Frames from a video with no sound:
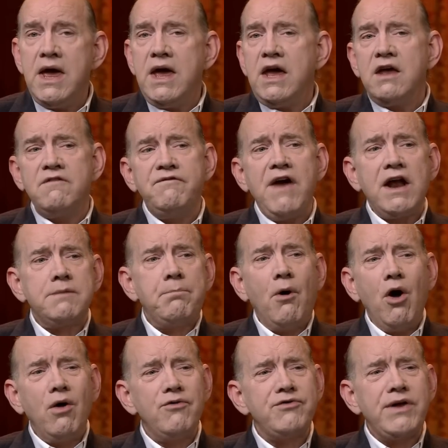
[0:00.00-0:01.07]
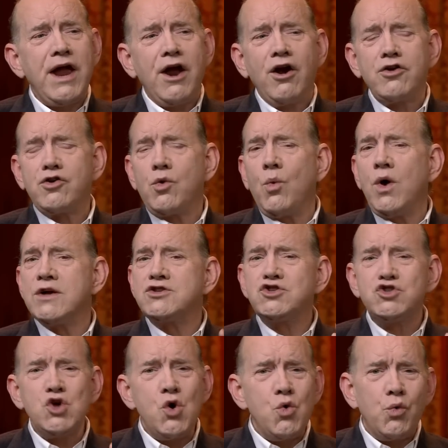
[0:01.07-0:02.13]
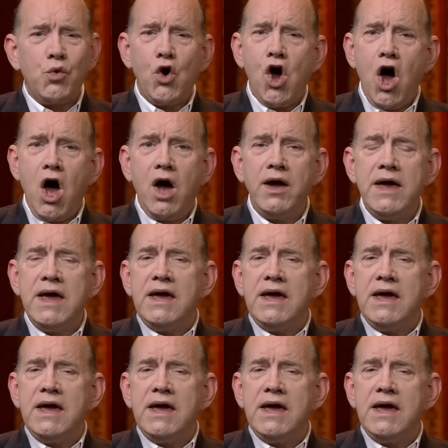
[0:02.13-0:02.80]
In fact, Paul's character was so raw,